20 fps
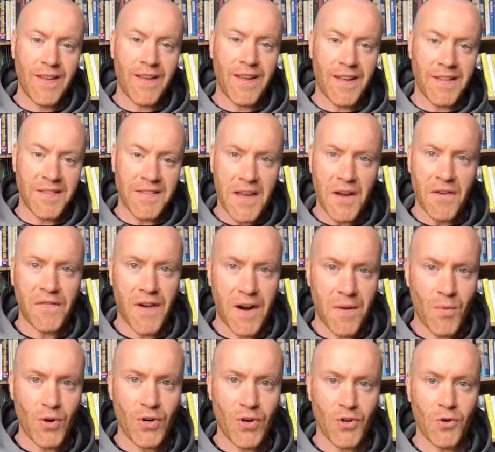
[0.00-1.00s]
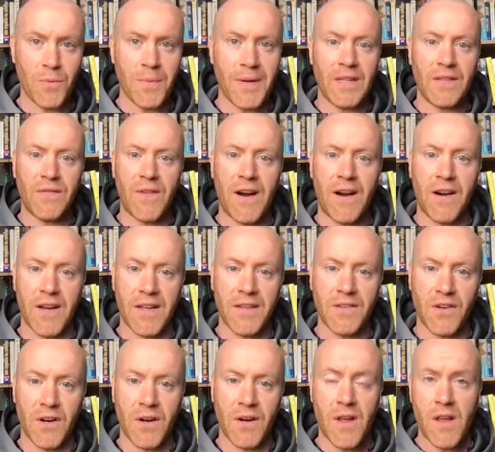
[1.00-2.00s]
it's now far more doable. It's far
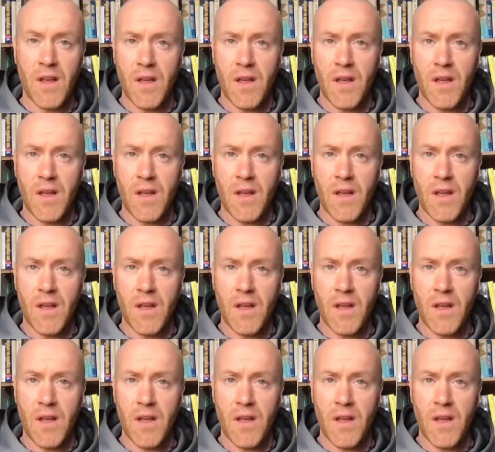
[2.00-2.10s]
easier.